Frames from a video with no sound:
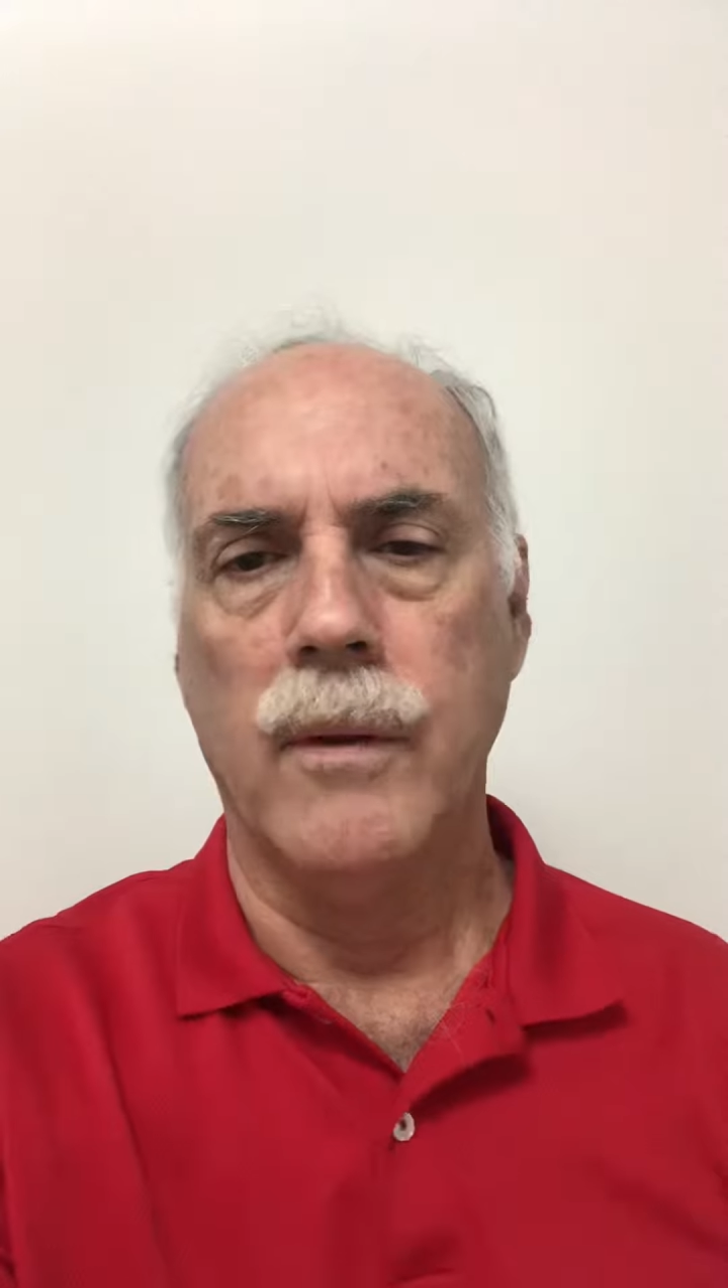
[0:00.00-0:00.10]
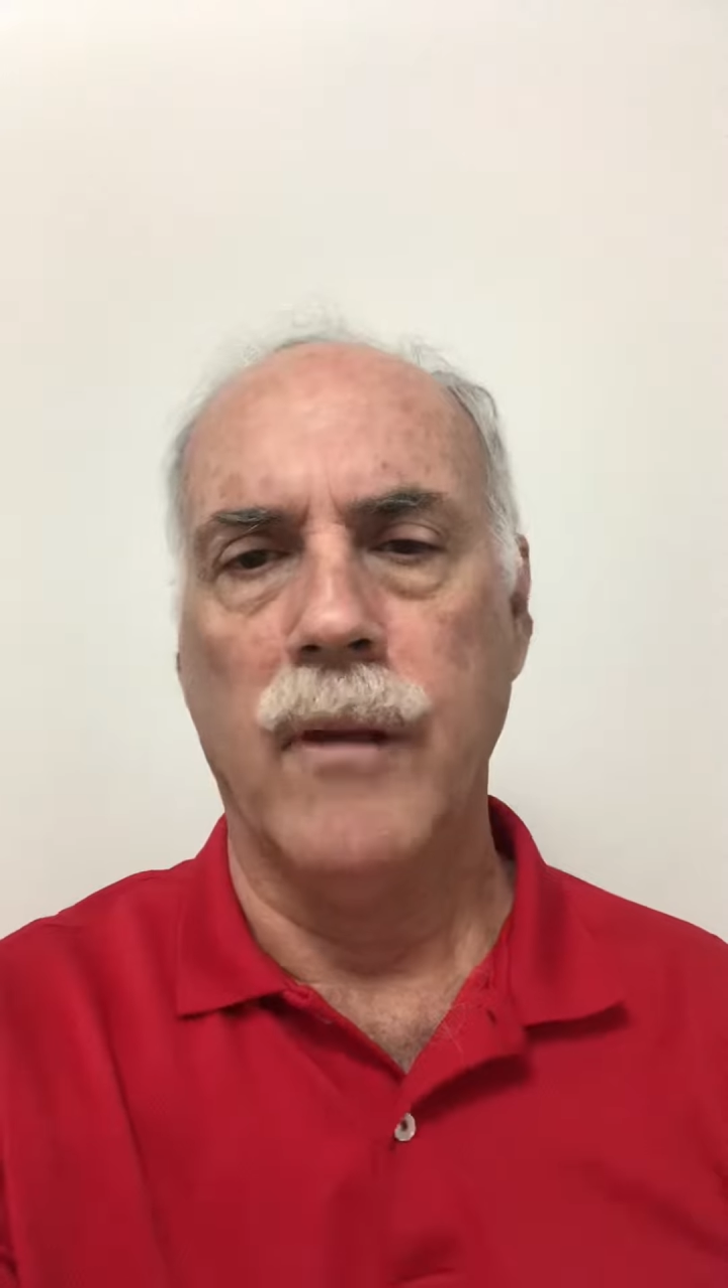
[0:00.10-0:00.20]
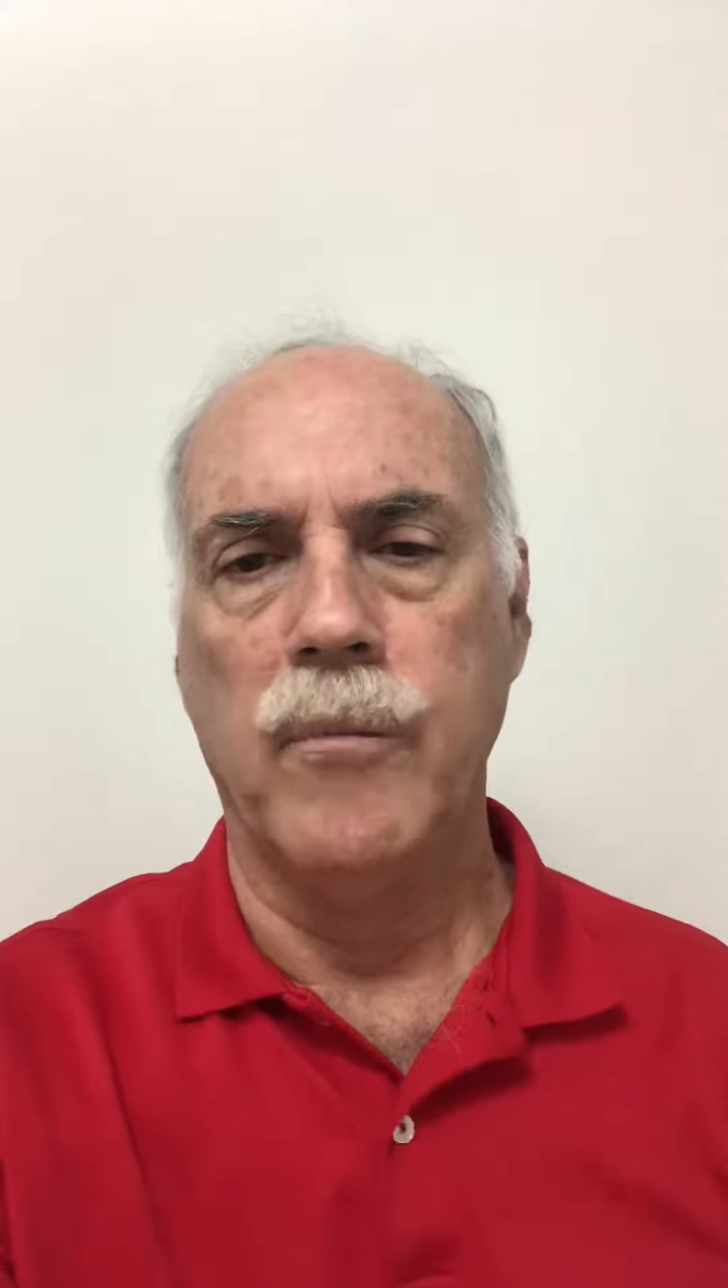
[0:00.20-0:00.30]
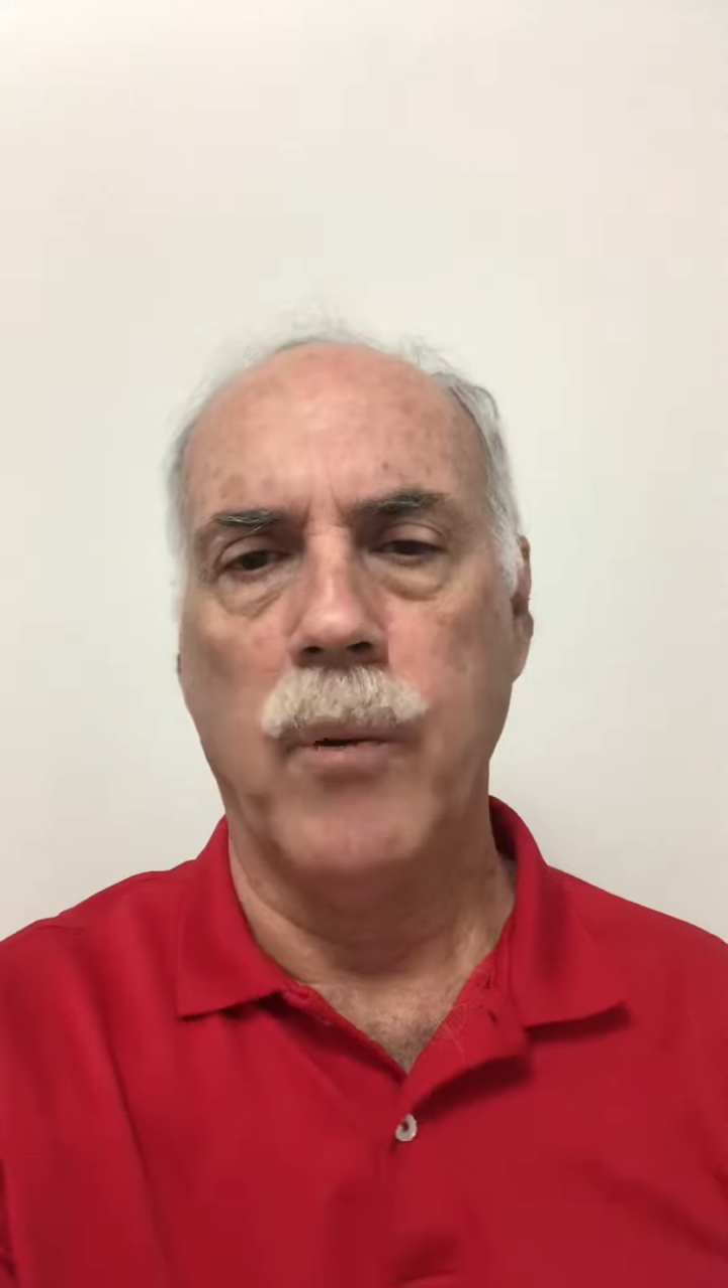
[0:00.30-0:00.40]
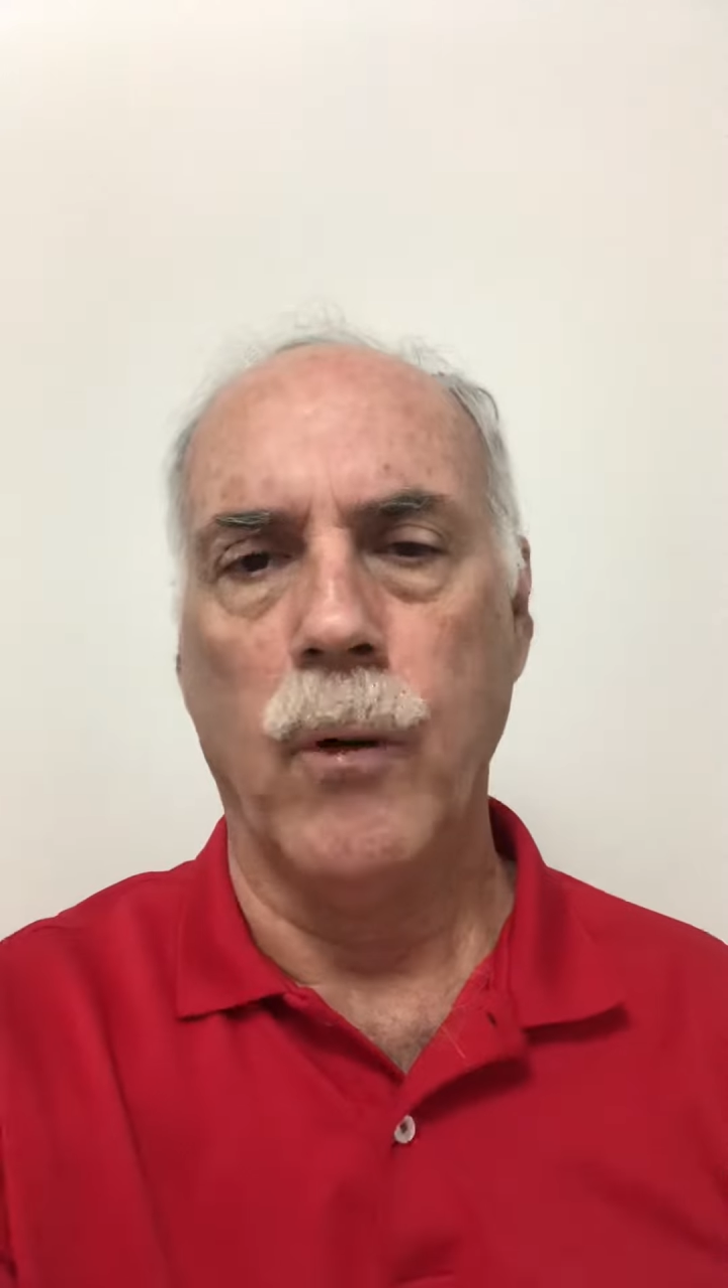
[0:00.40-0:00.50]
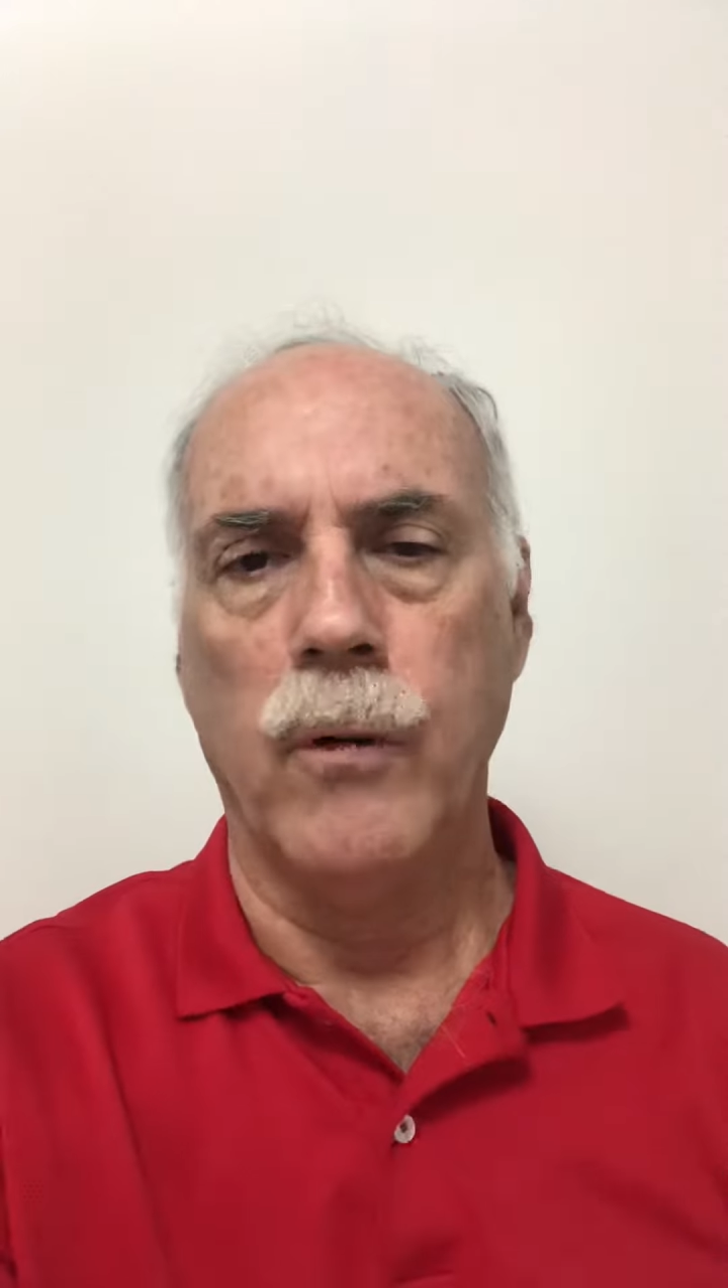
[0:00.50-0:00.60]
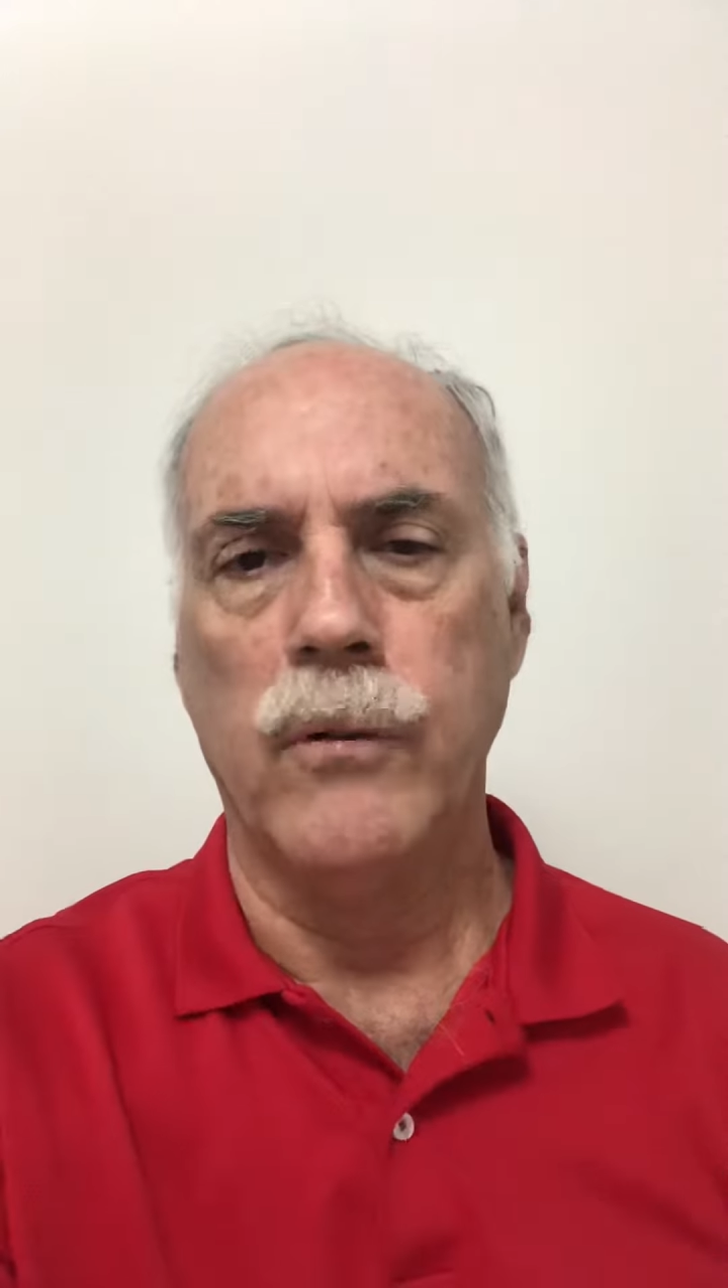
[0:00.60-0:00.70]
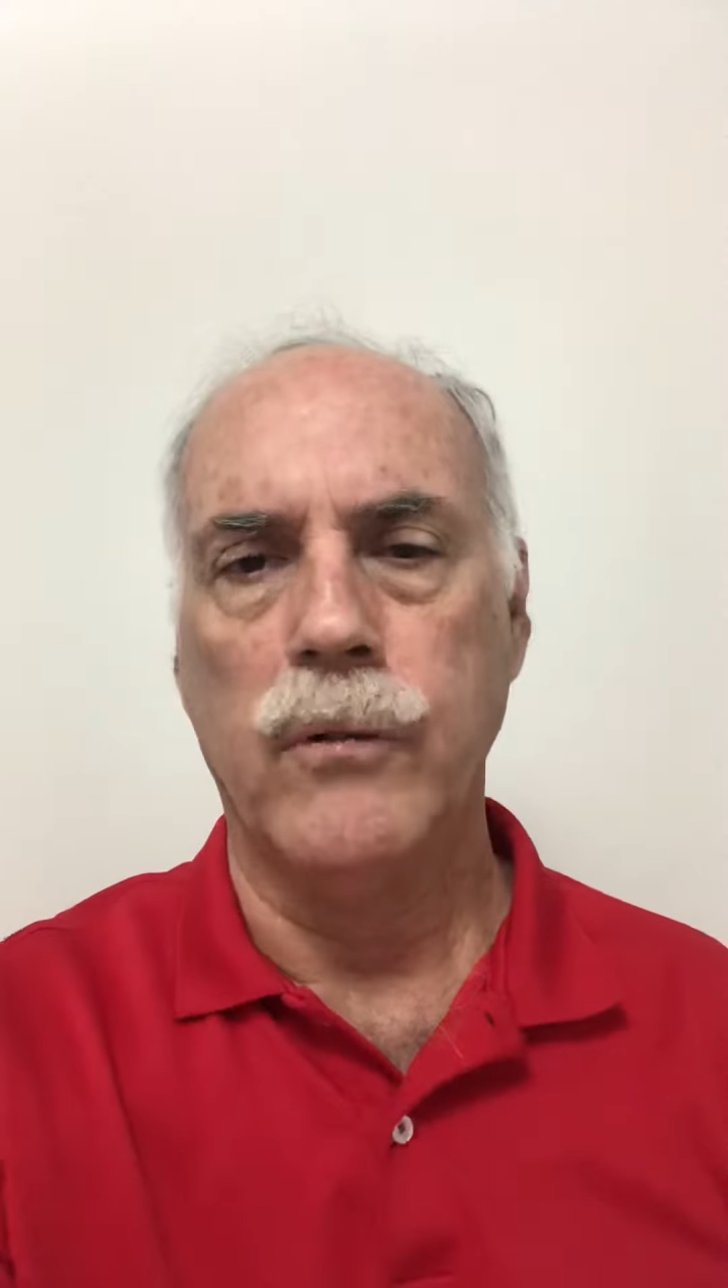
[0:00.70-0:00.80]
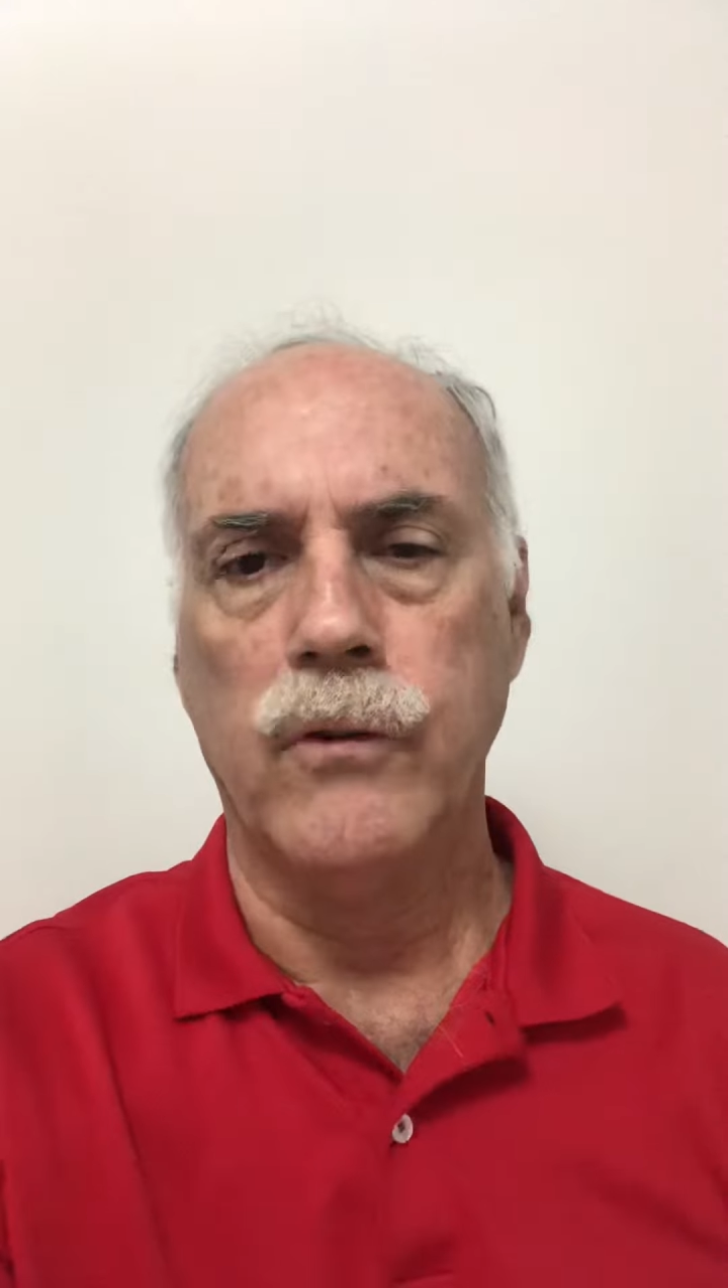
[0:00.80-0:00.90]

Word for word: Lev Parnas